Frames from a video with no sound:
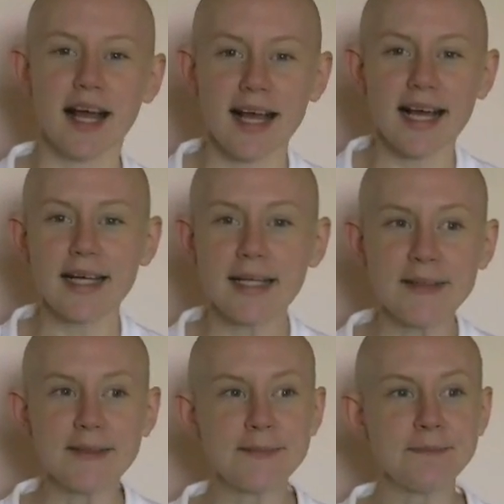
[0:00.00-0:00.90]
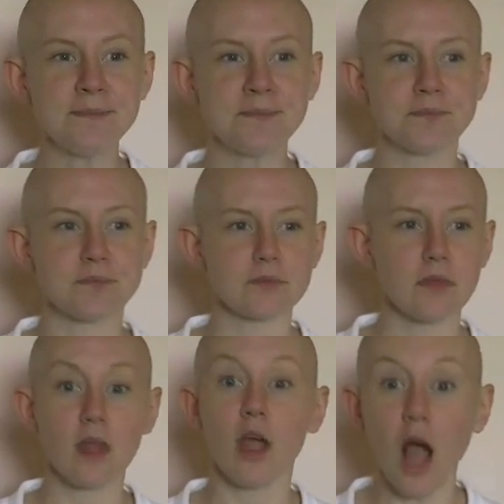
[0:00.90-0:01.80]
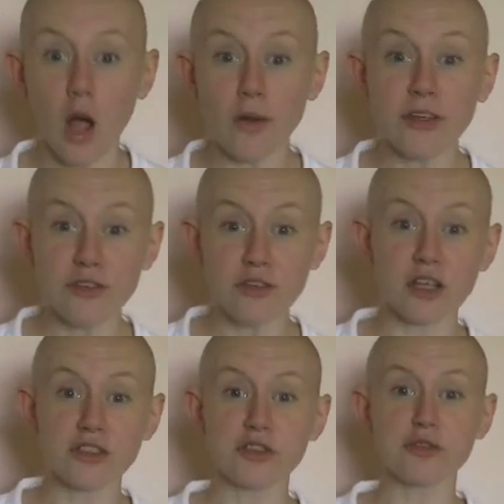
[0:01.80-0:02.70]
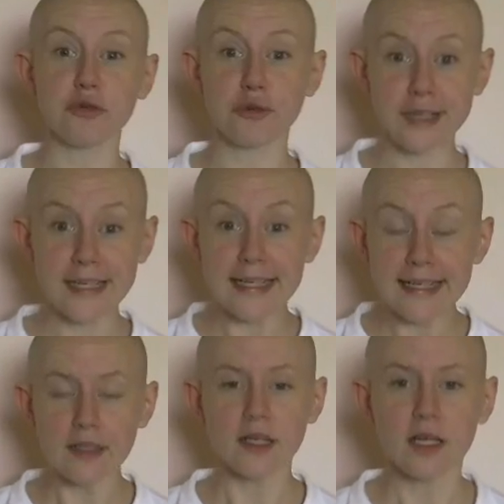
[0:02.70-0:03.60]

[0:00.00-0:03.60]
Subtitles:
Oh, and you've got your tree,